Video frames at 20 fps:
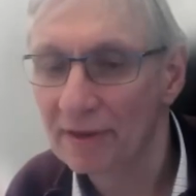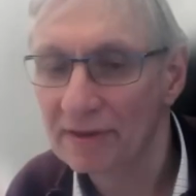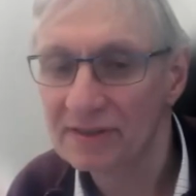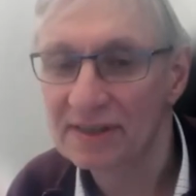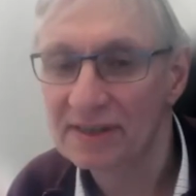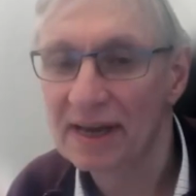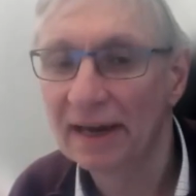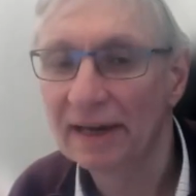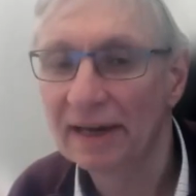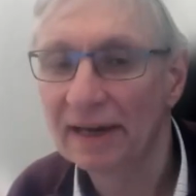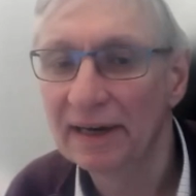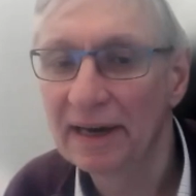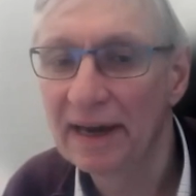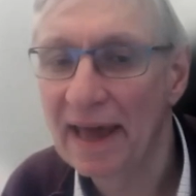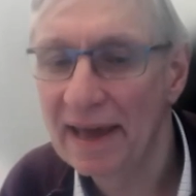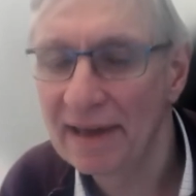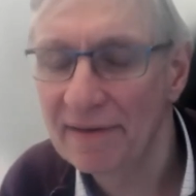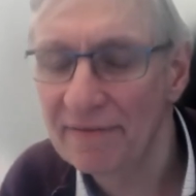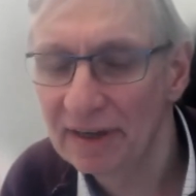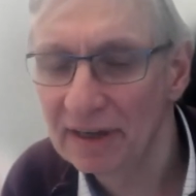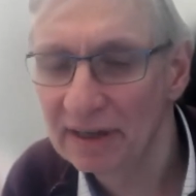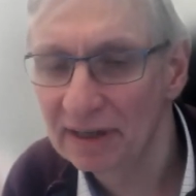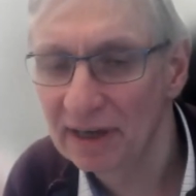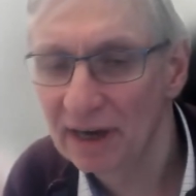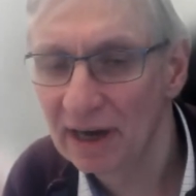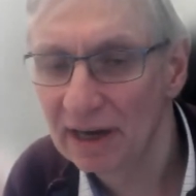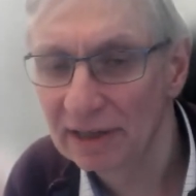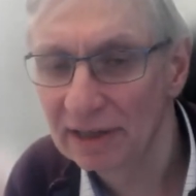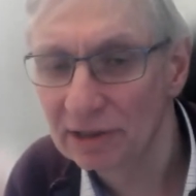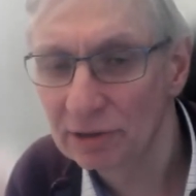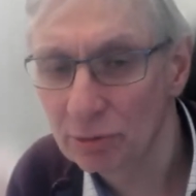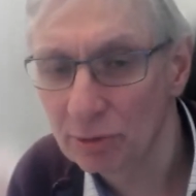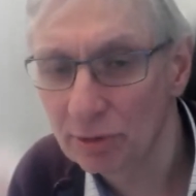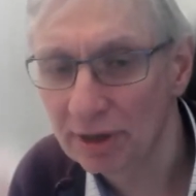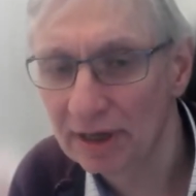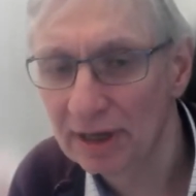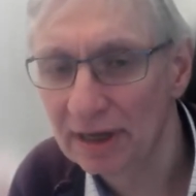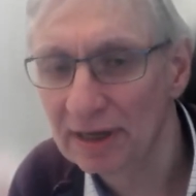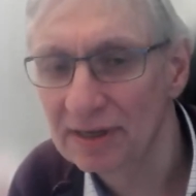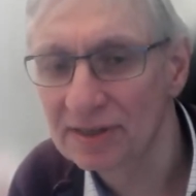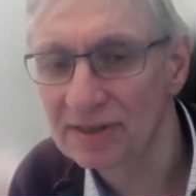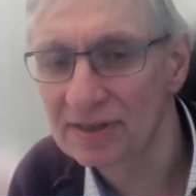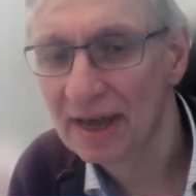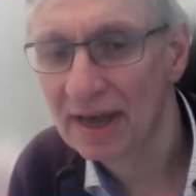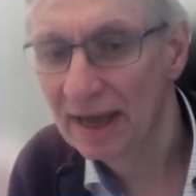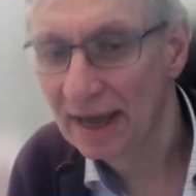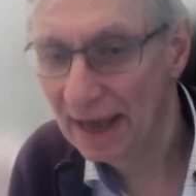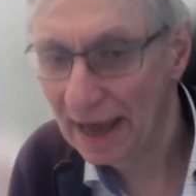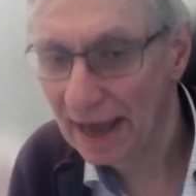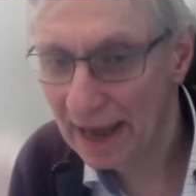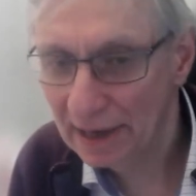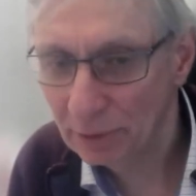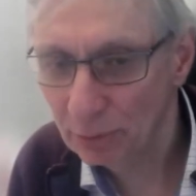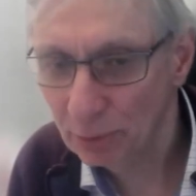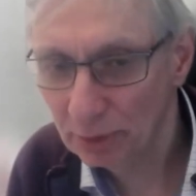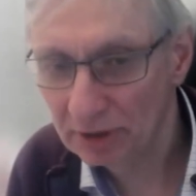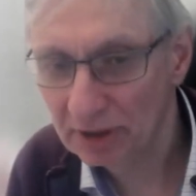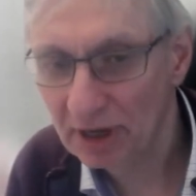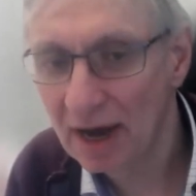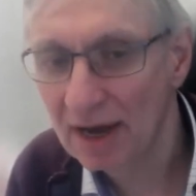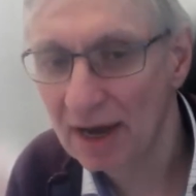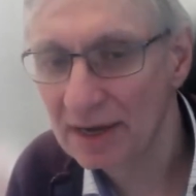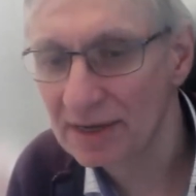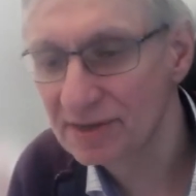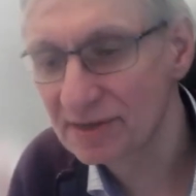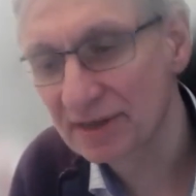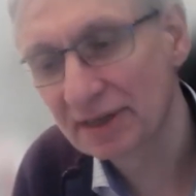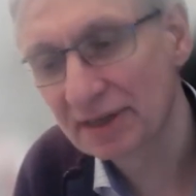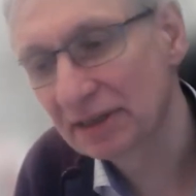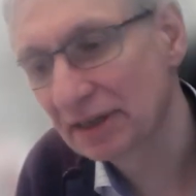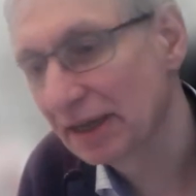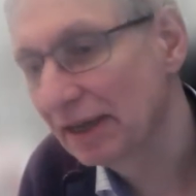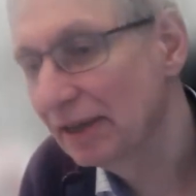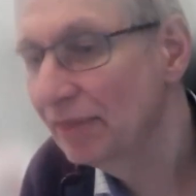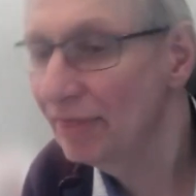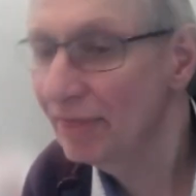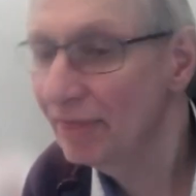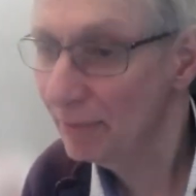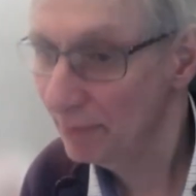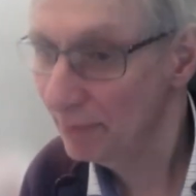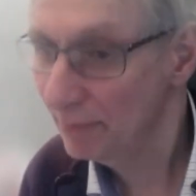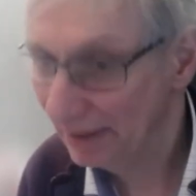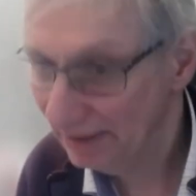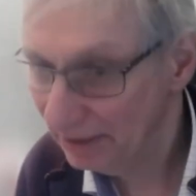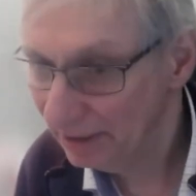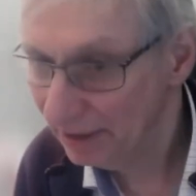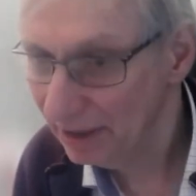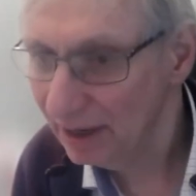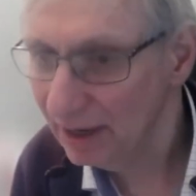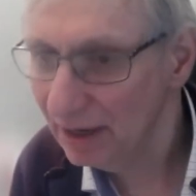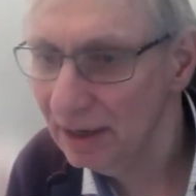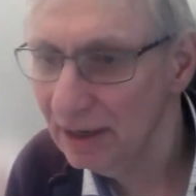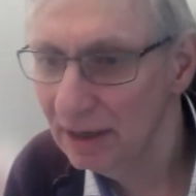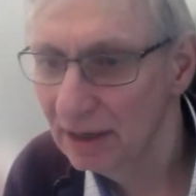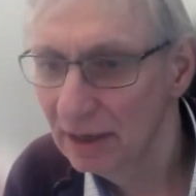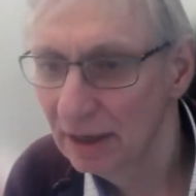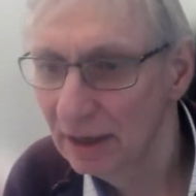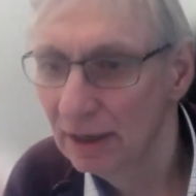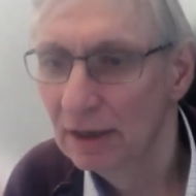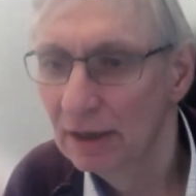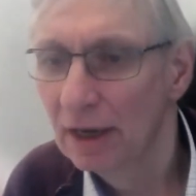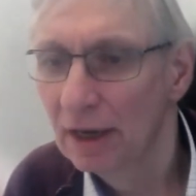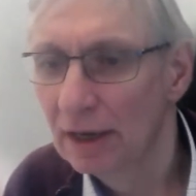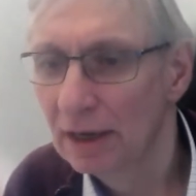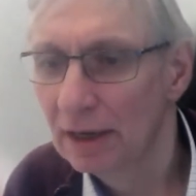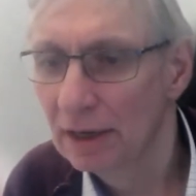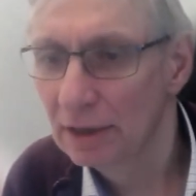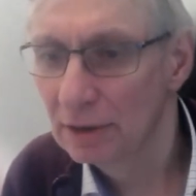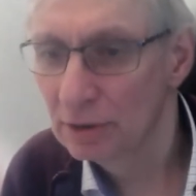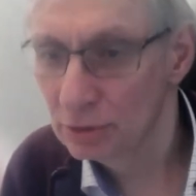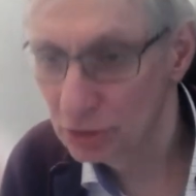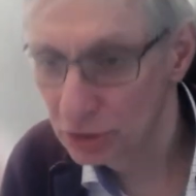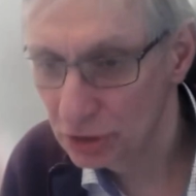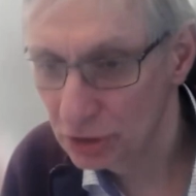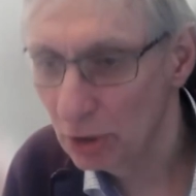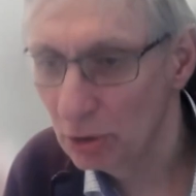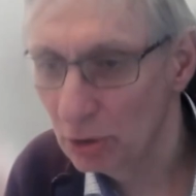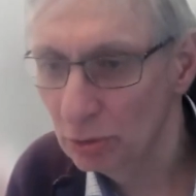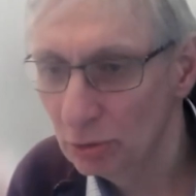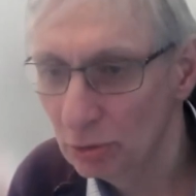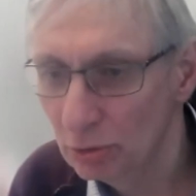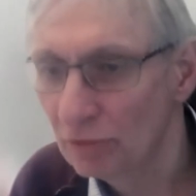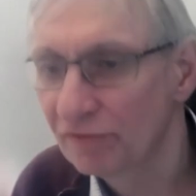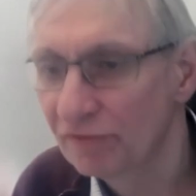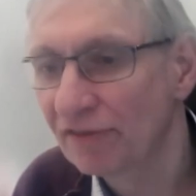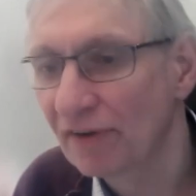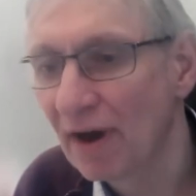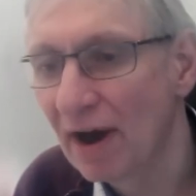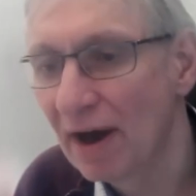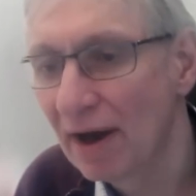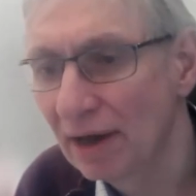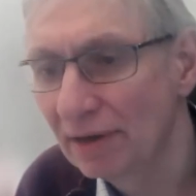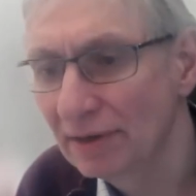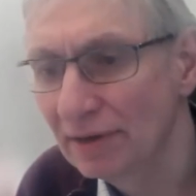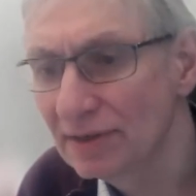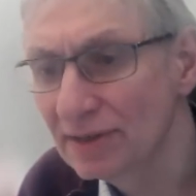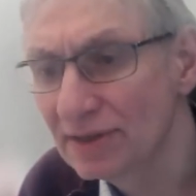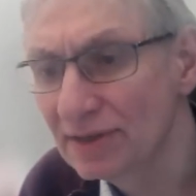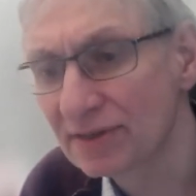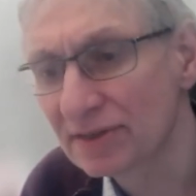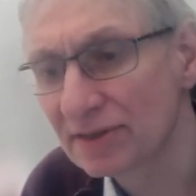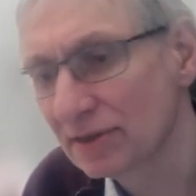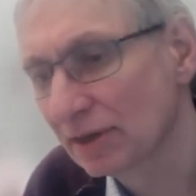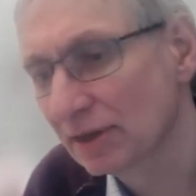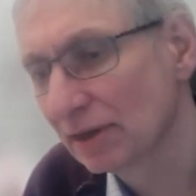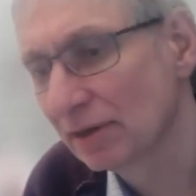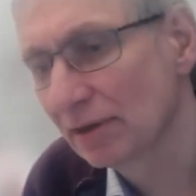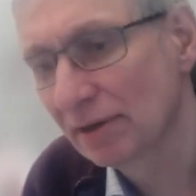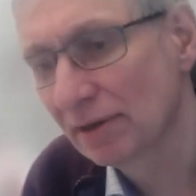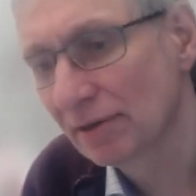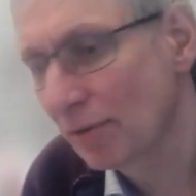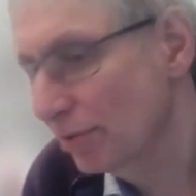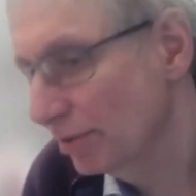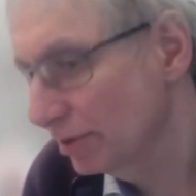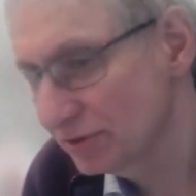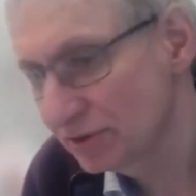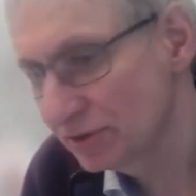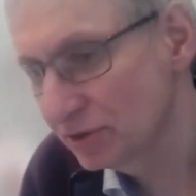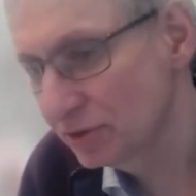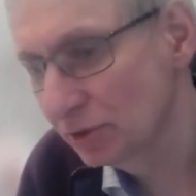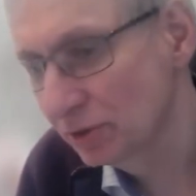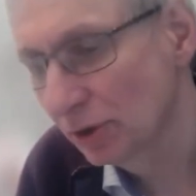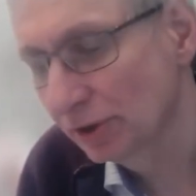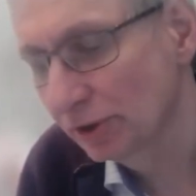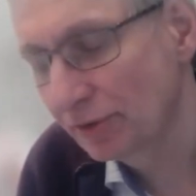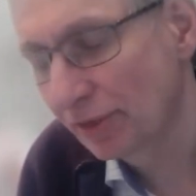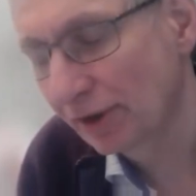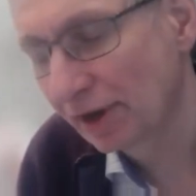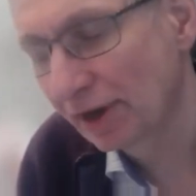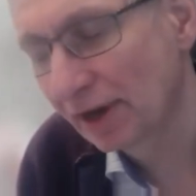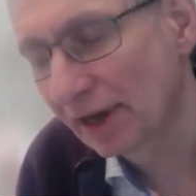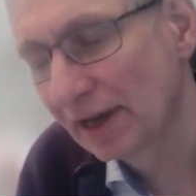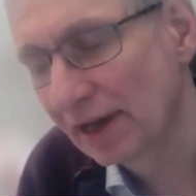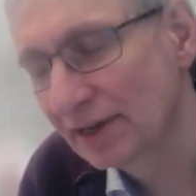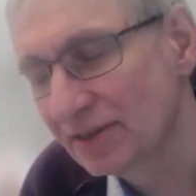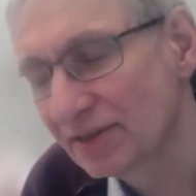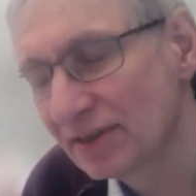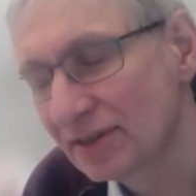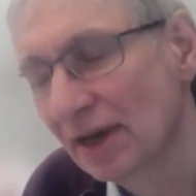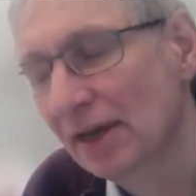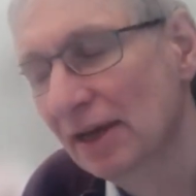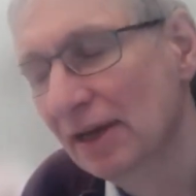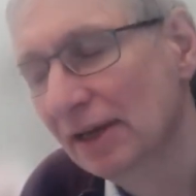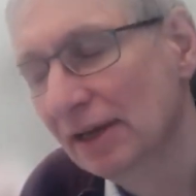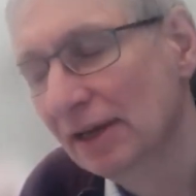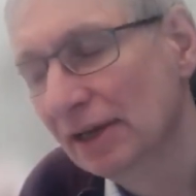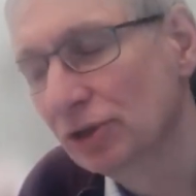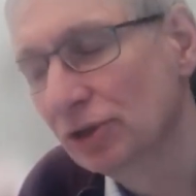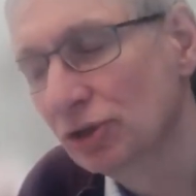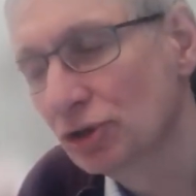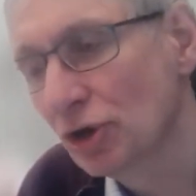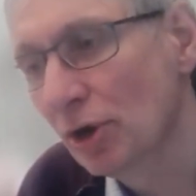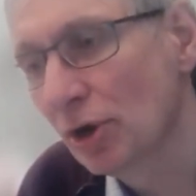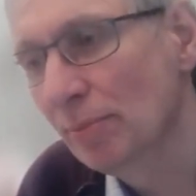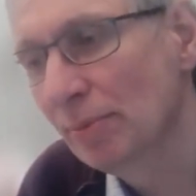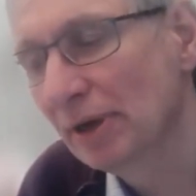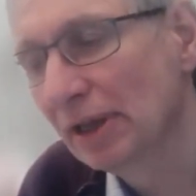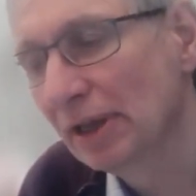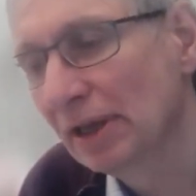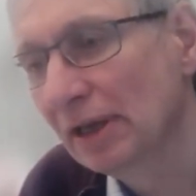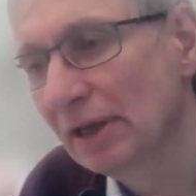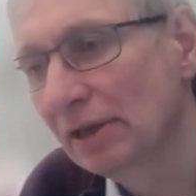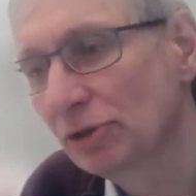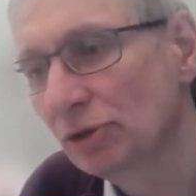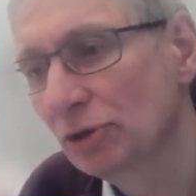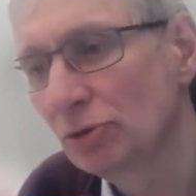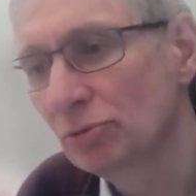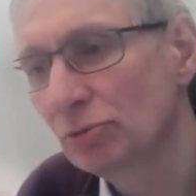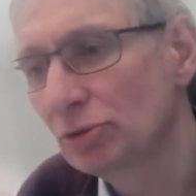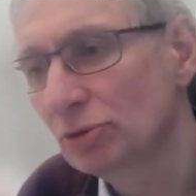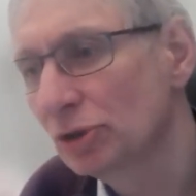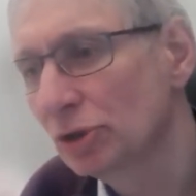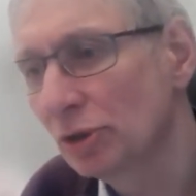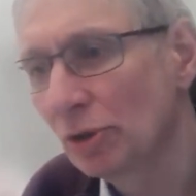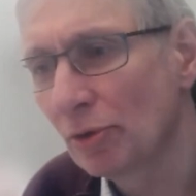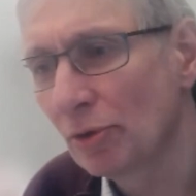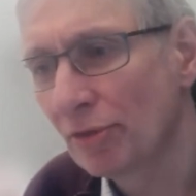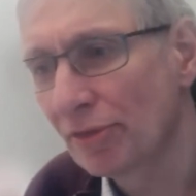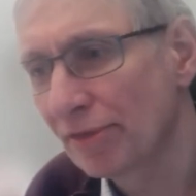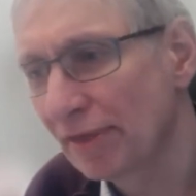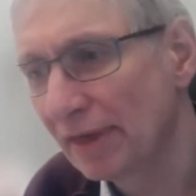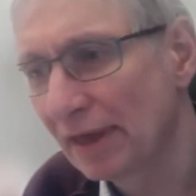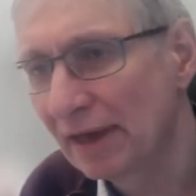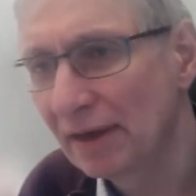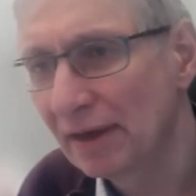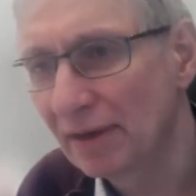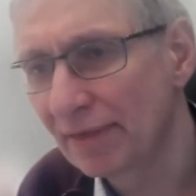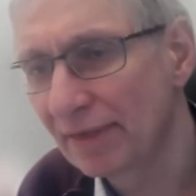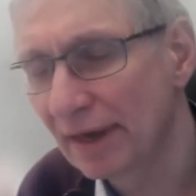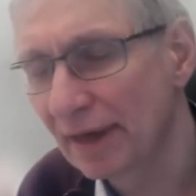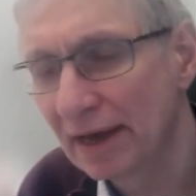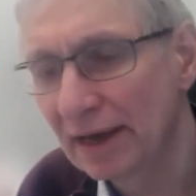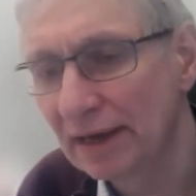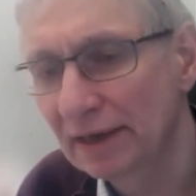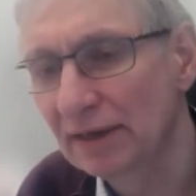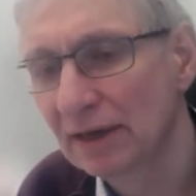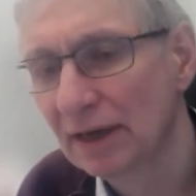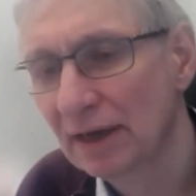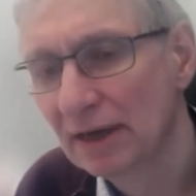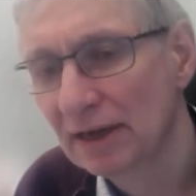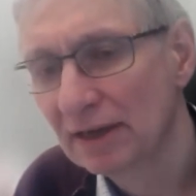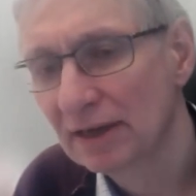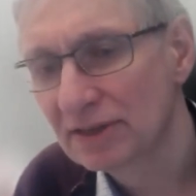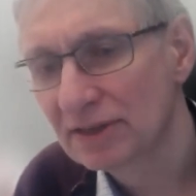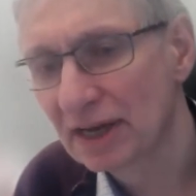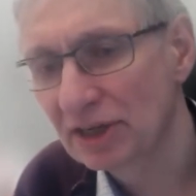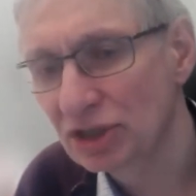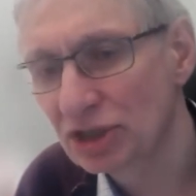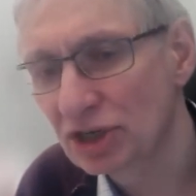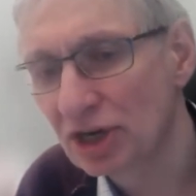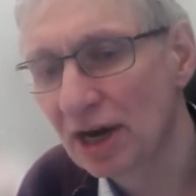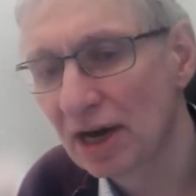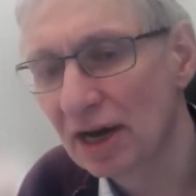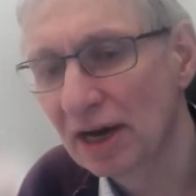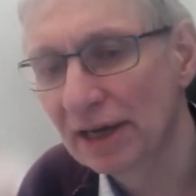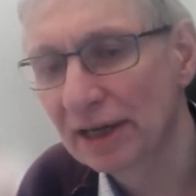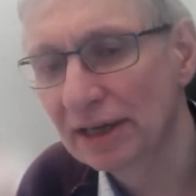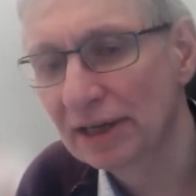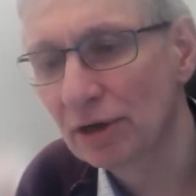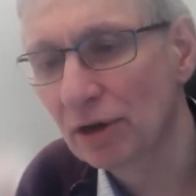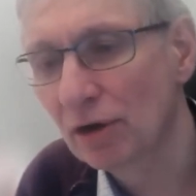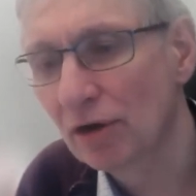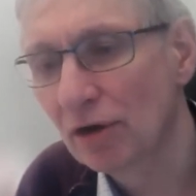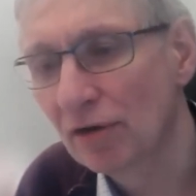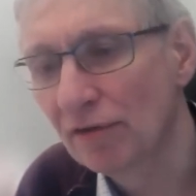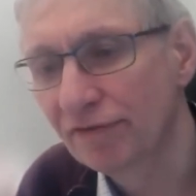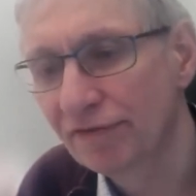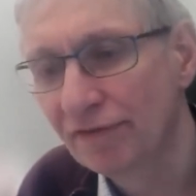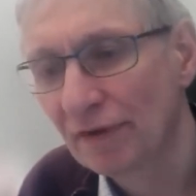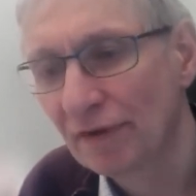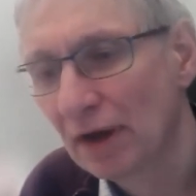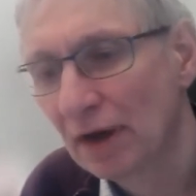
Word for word: the Scandinavian countries advertise it in the media. So do France. This is not the case in Germany. Do you think that such kind of